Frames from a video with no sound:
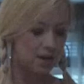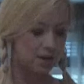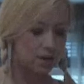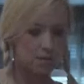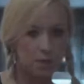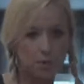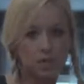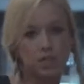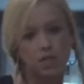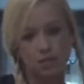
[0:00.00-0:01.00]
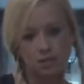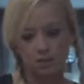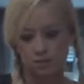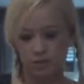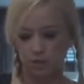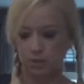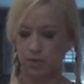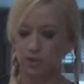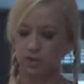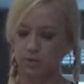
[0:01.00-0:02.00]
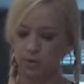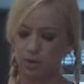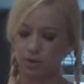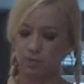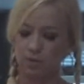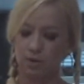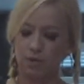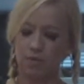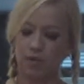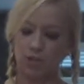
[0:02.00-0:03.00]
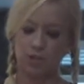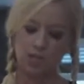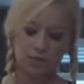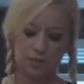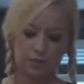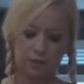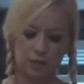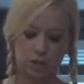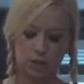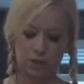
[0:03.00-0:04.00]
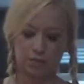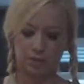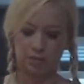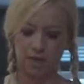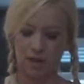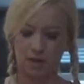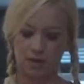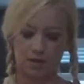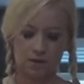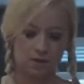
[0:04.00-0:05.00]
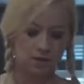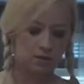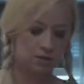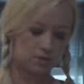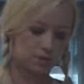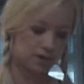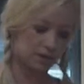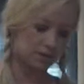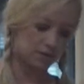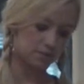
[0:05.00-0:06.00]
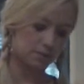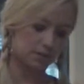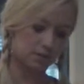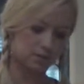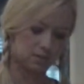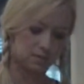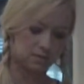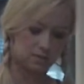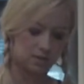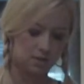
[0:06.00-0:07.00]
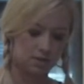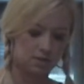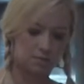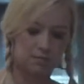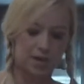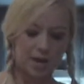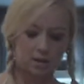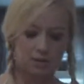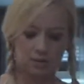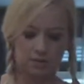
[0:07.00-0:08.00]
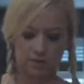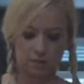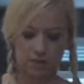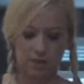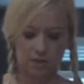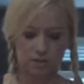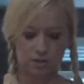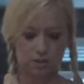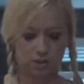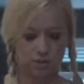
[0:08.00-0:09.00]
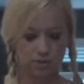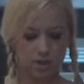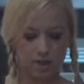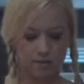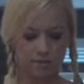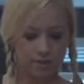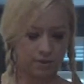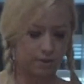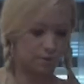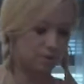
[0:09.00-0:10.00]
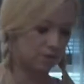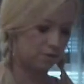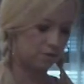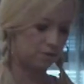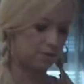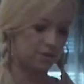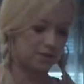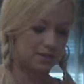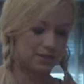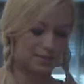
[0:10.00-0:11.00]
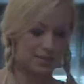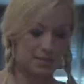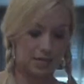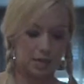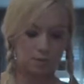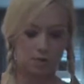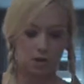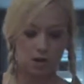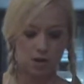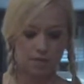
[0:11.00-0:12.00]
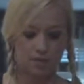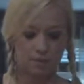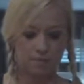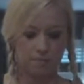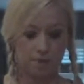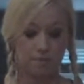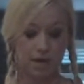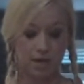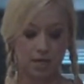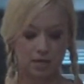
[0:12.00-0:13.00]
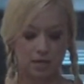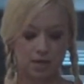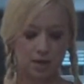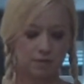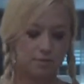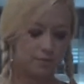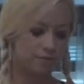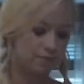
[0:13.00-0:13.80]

Now, you might want to take these individually and do them if you don't want to get cheese all over your serving plate. That's what I'll do, because this black serving plate just shows every little bit of food that doesn't end up on the bite itself.